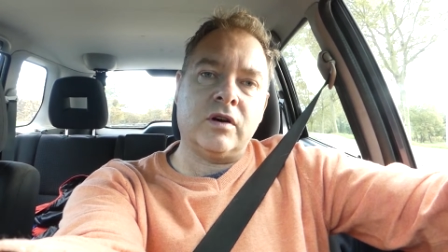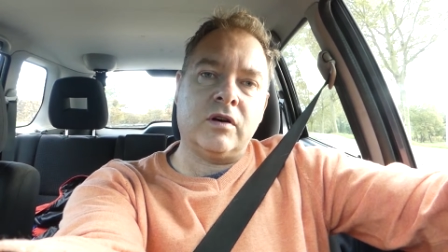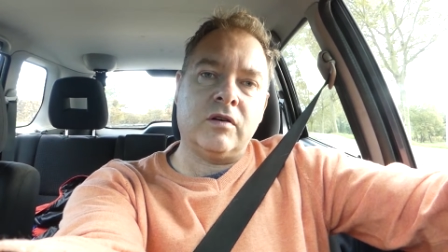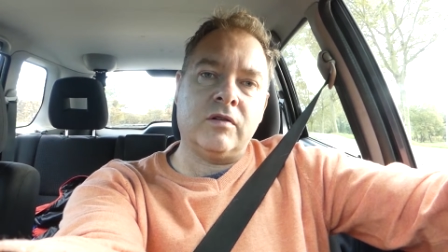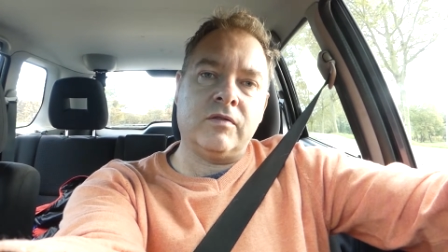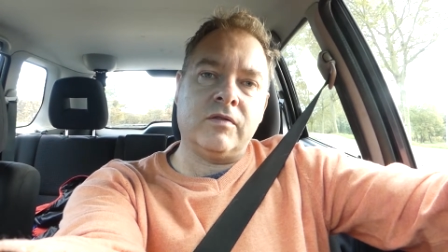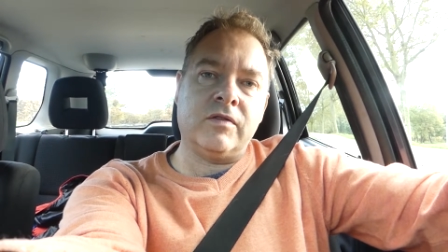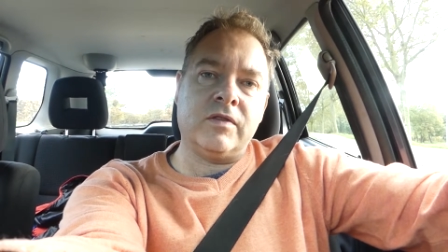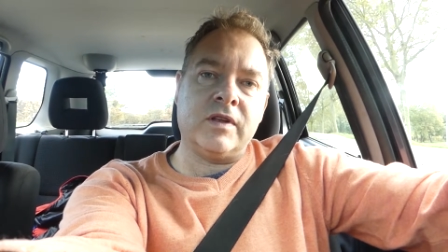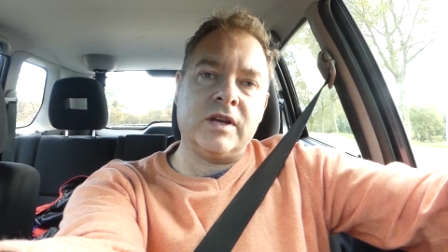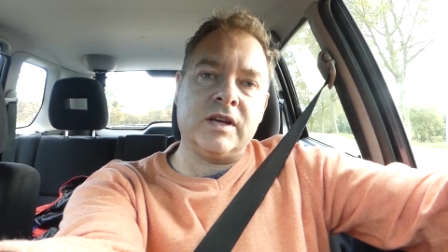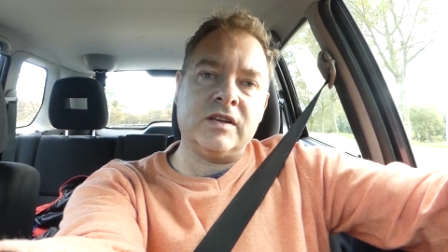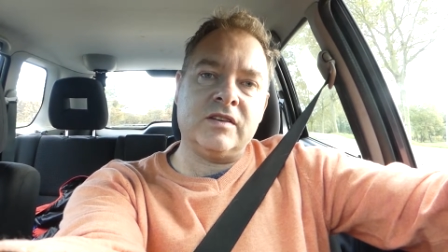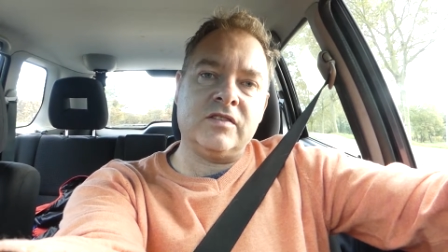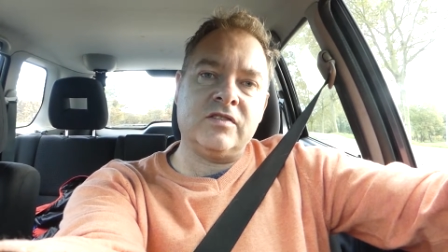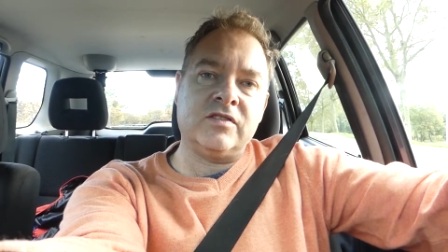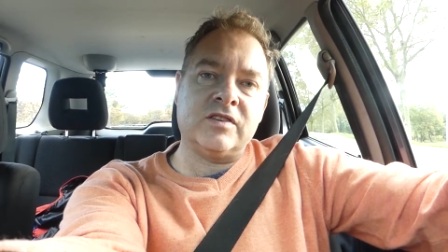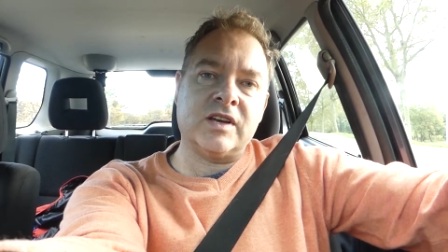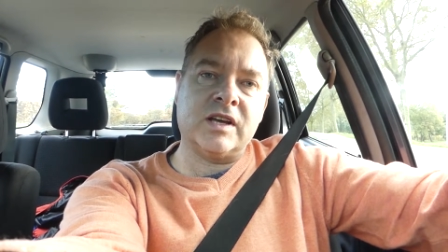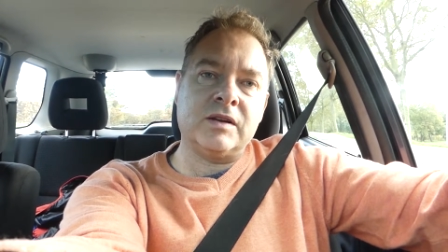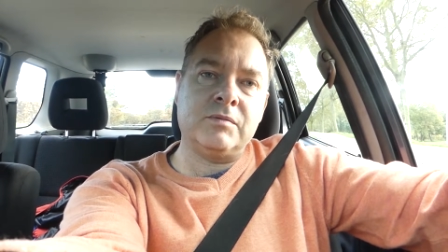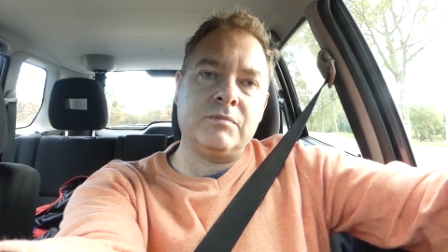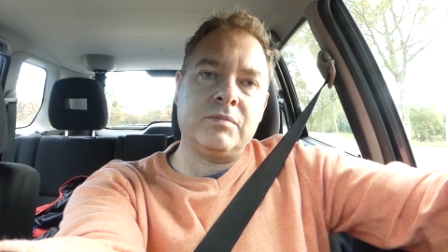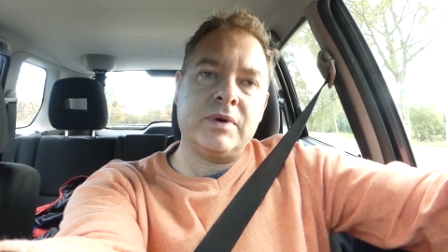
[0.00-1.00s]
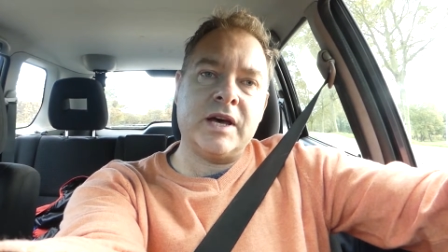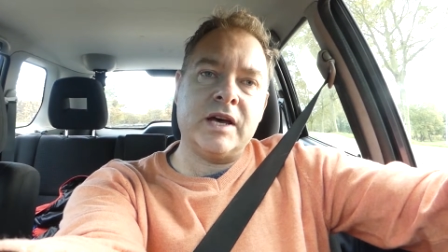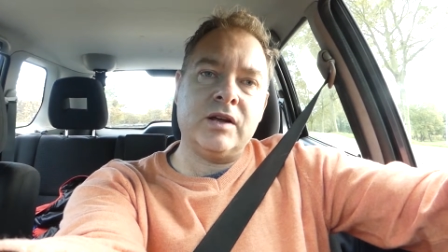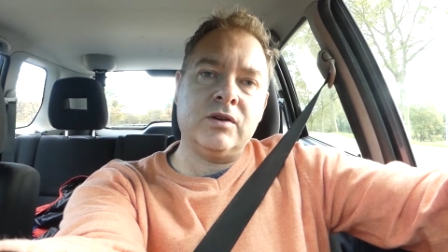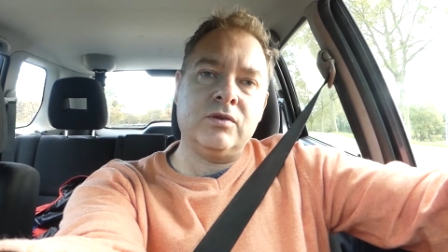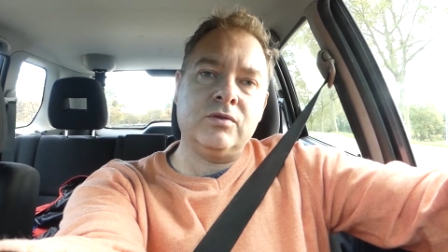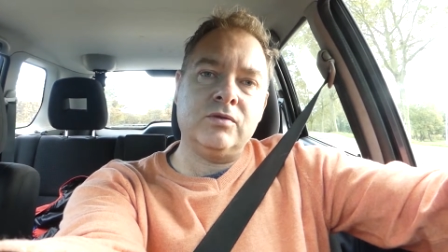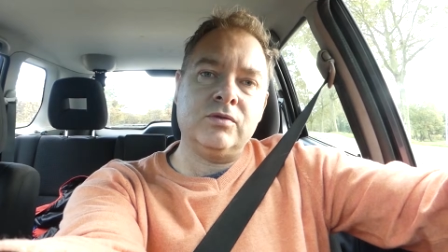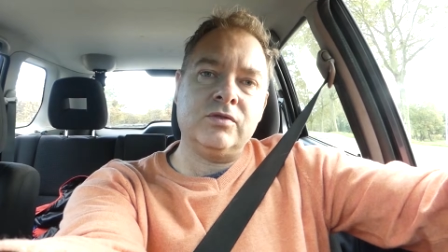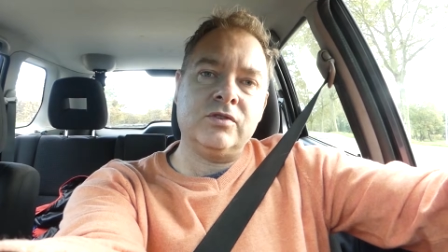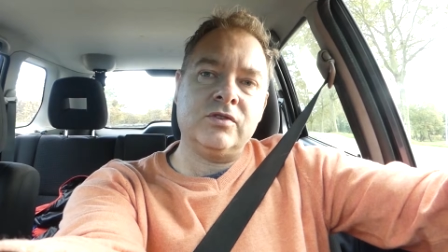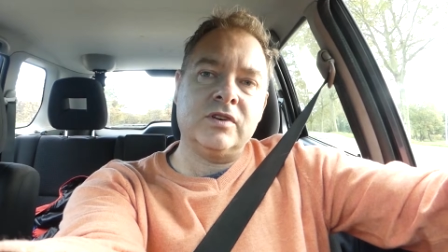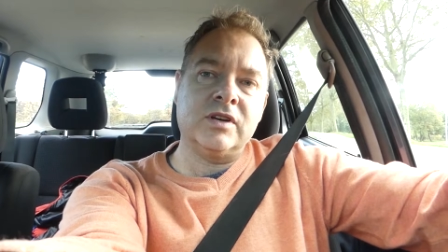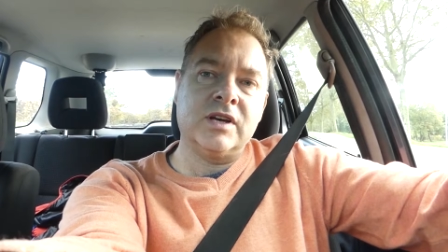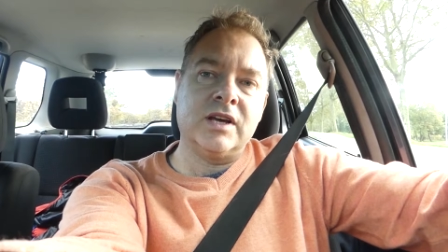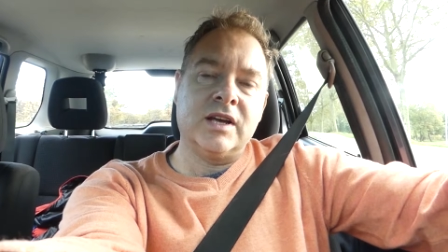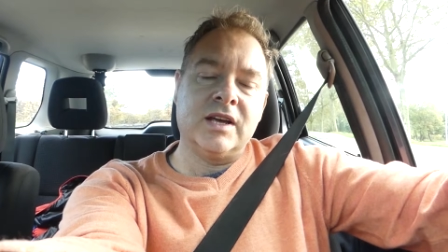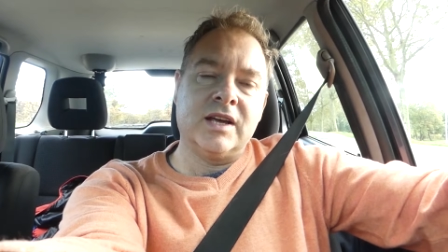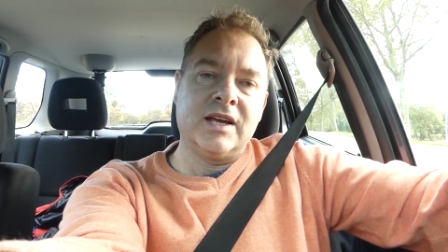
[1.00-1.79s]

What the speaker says: of the sun panels,